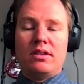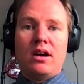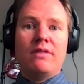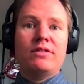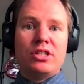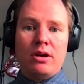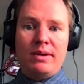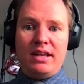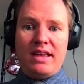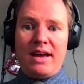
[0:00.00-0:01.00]

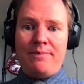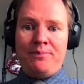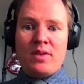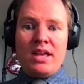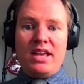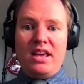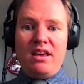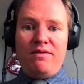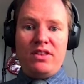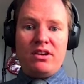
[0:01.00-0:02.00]
determining that.
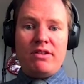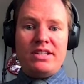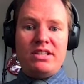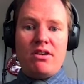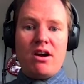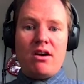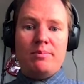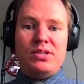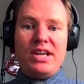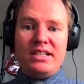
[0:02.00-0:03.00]
If the criteria are
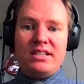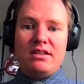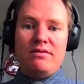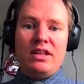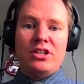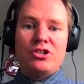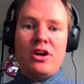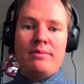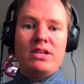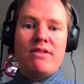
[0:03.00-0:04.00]
objective, then the
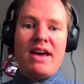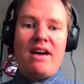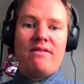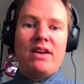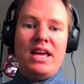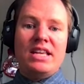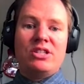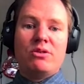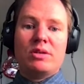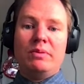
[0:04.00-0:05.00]
job that you have is to
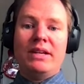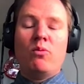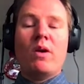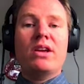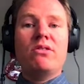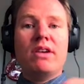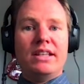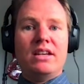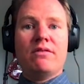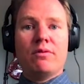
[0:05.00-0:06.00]
explain where you got
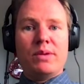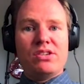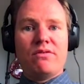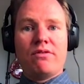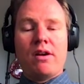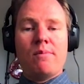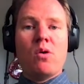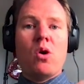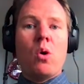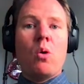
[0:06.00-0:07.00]
the information from
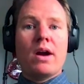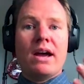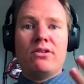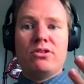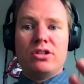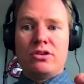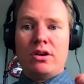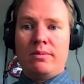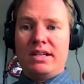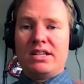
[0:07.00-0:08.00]
or how you
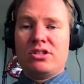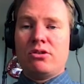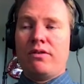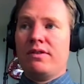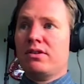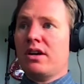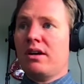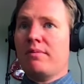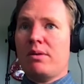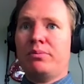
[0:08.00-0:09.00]
determined it. So if you're talking
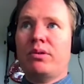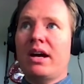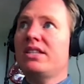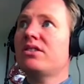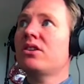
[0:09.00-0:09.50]
about price